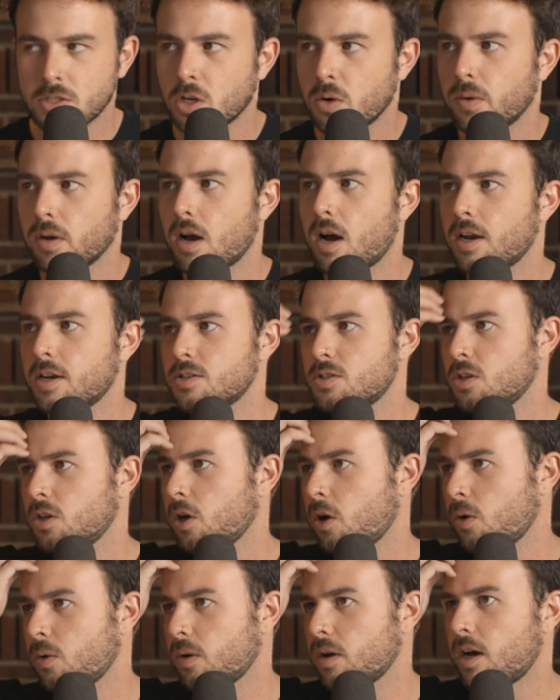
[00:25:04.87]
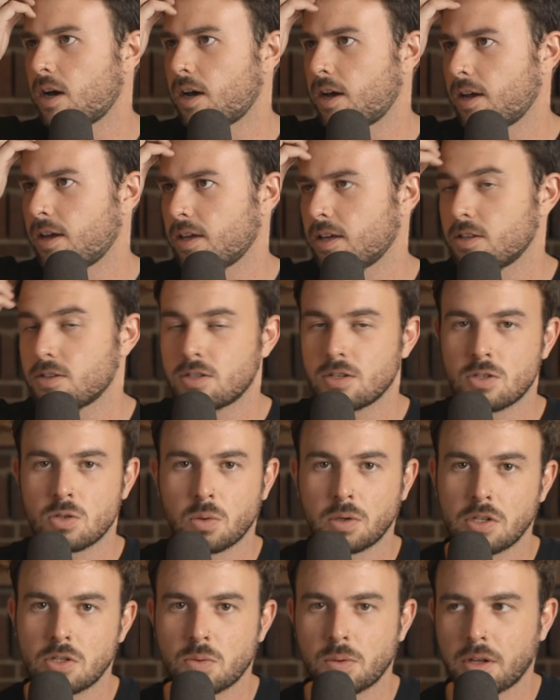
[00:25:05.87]
going on as you go uh, into
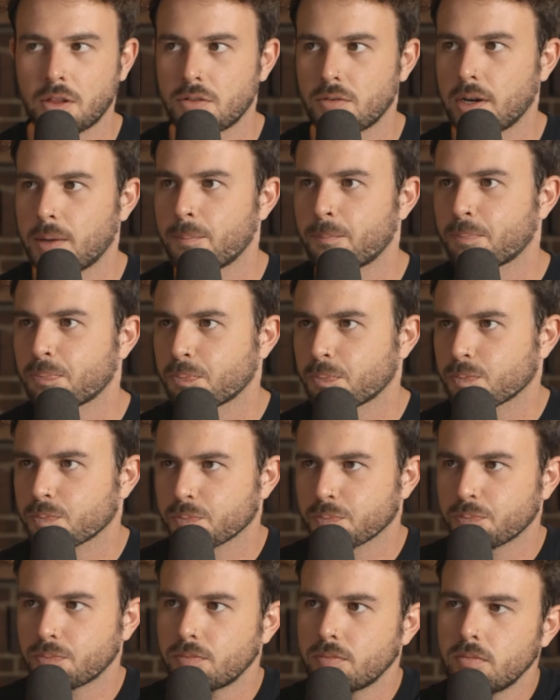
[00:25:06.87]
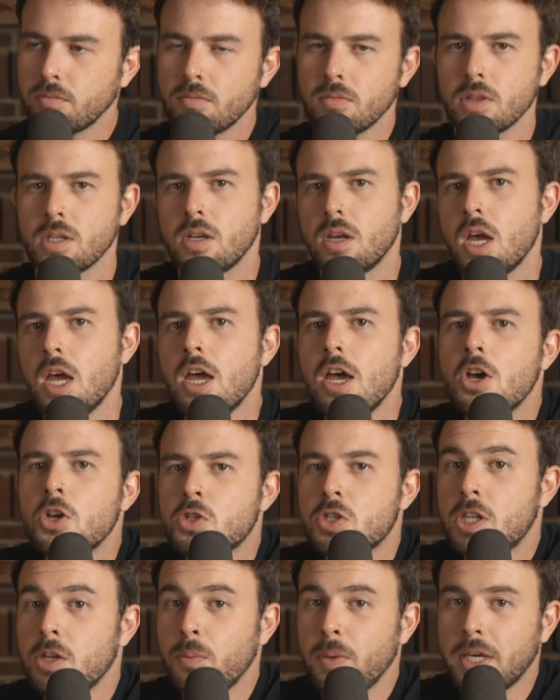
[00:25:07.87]
2023.
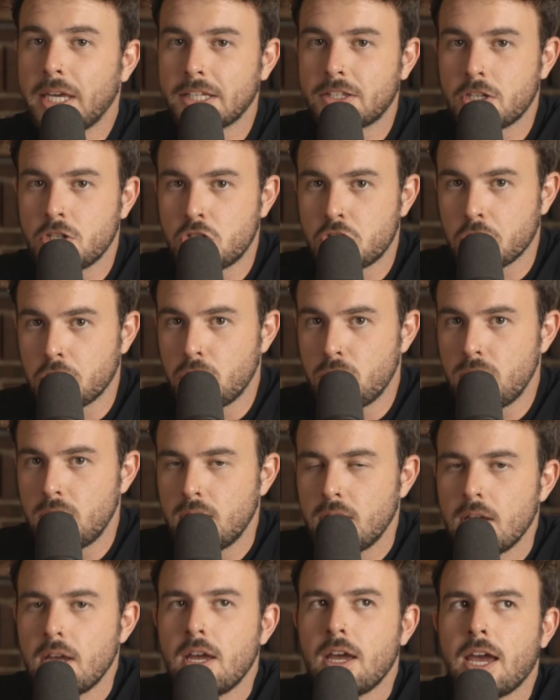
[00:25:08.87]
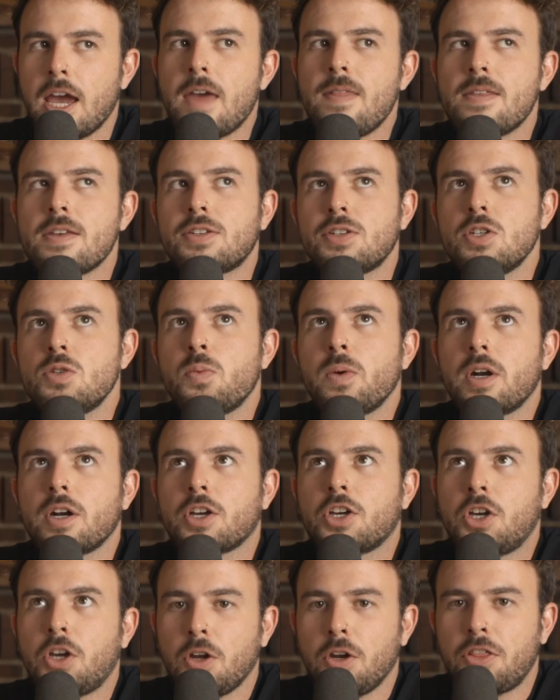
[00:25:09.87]
So then we get to June, and this is where
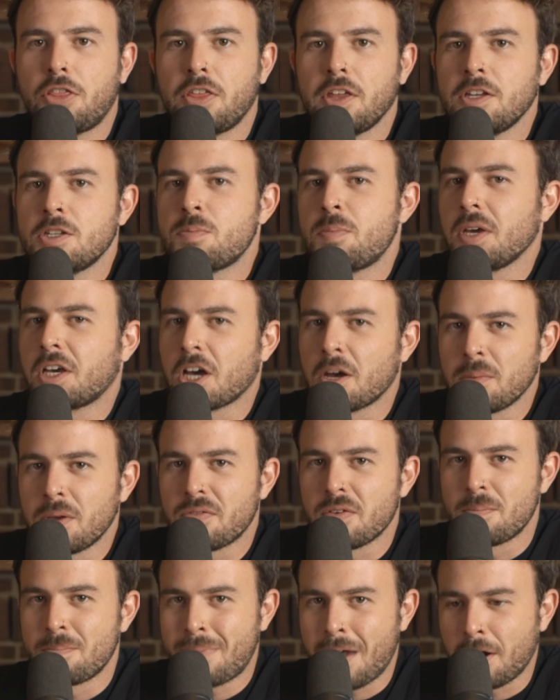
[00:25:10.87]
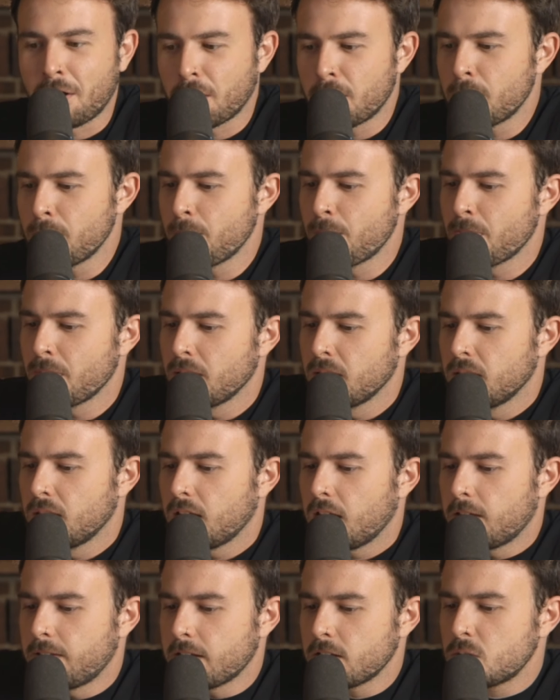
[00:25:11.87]
good things become even better.
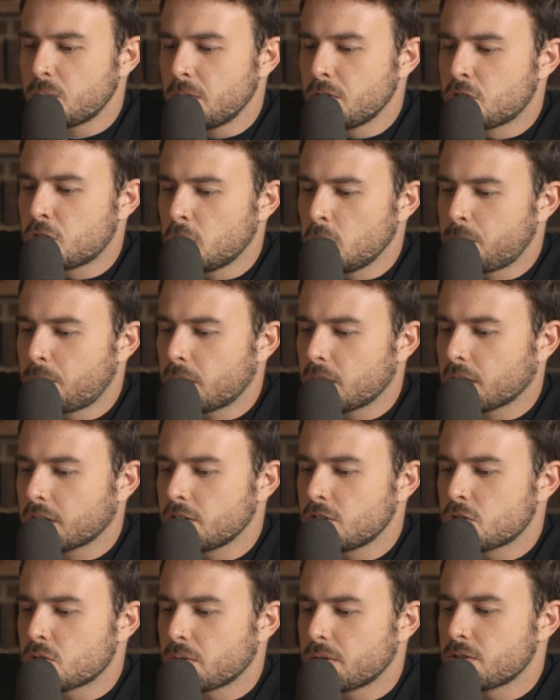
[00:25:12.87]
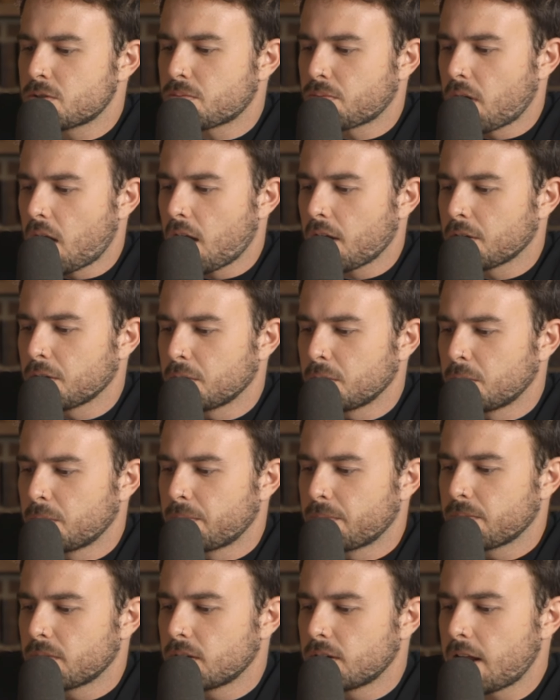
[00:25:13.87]
And that's where Jupiter conjoins Rahu.
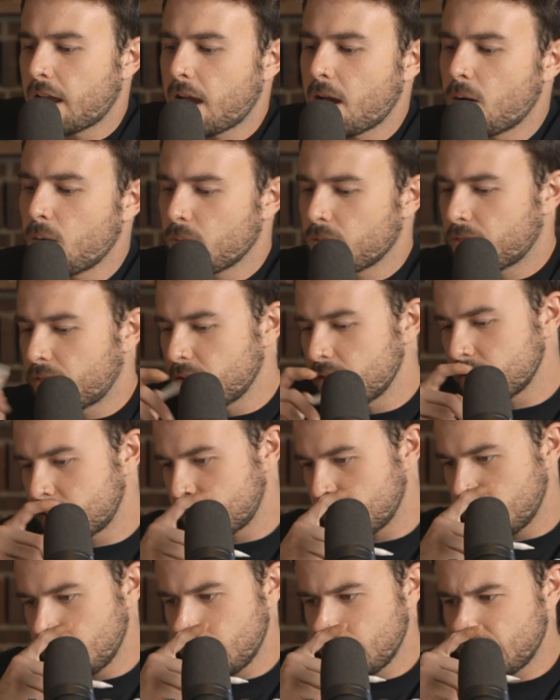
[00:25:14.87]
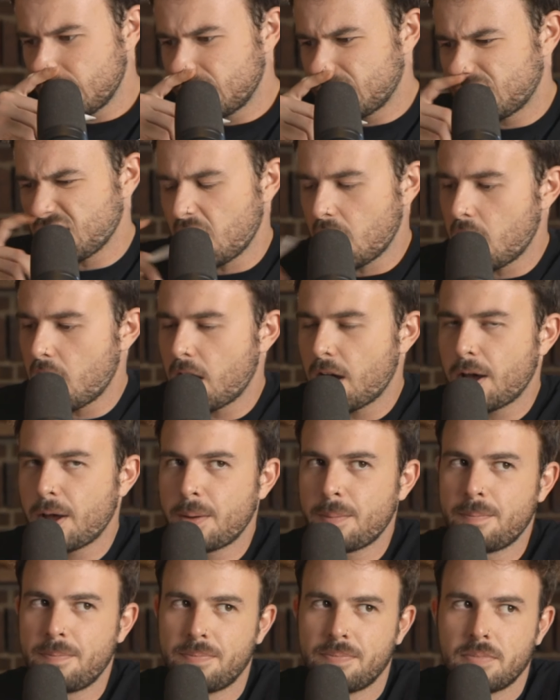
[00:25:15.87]
Now, this is
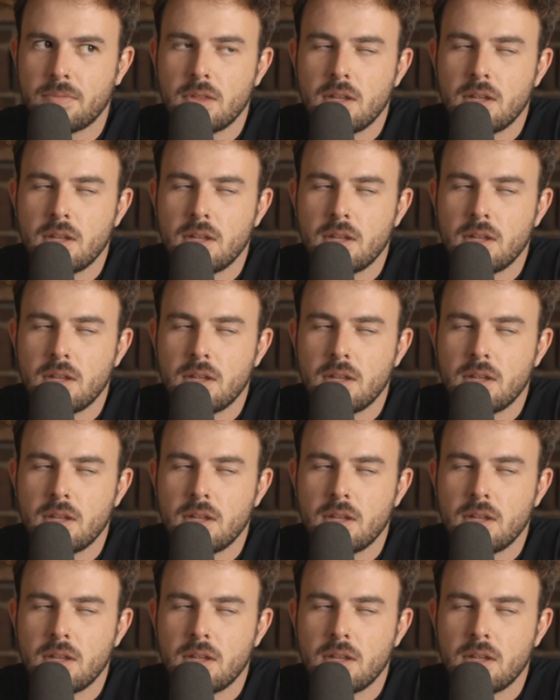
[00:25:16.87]
um